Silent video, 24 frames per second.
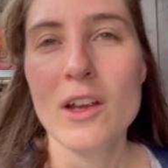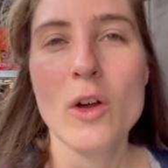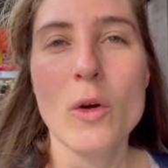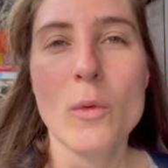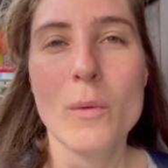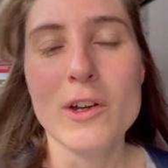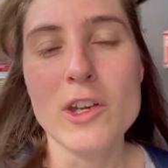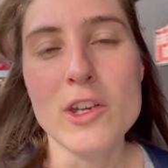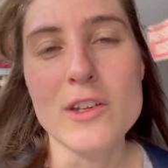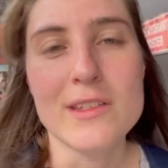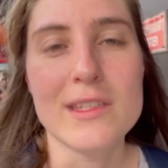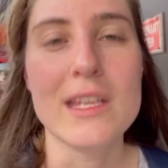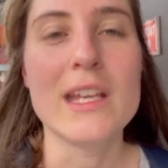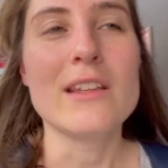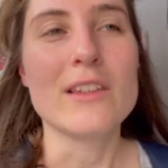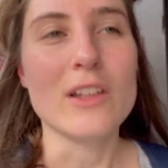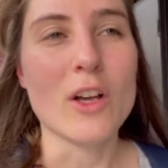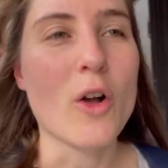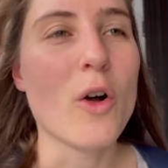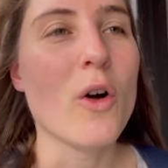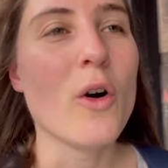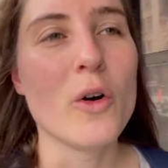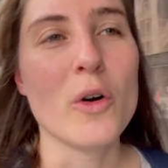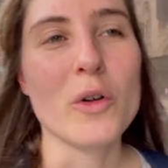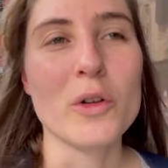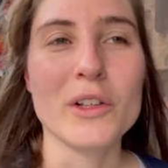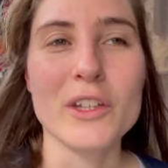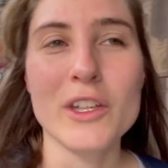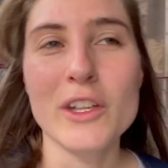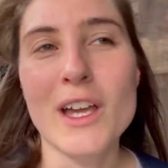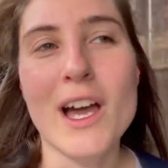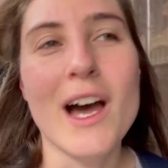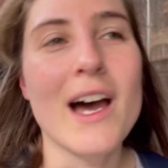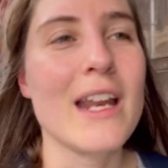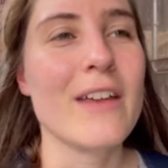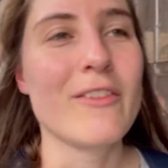when you see the call, you
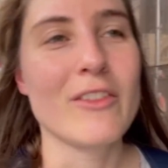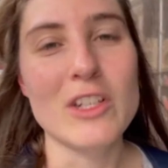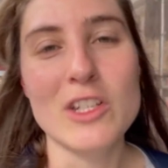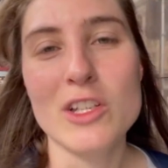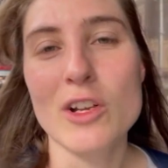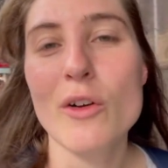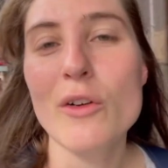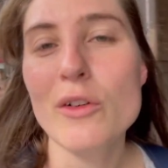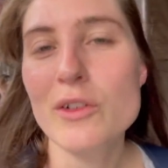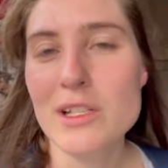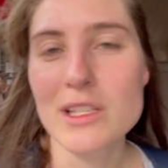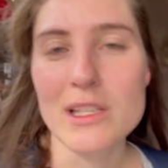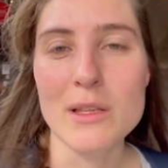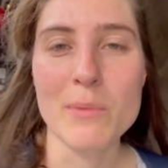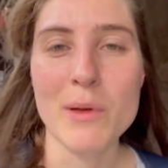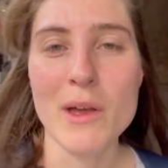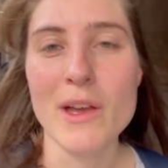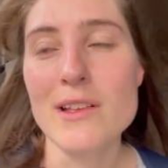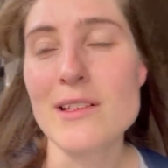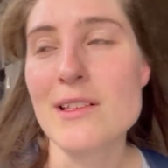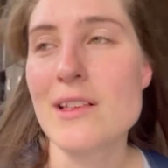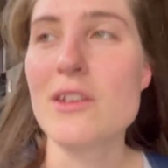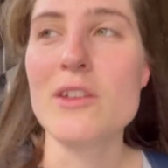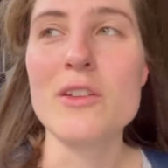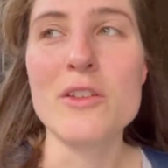can't even talk to the person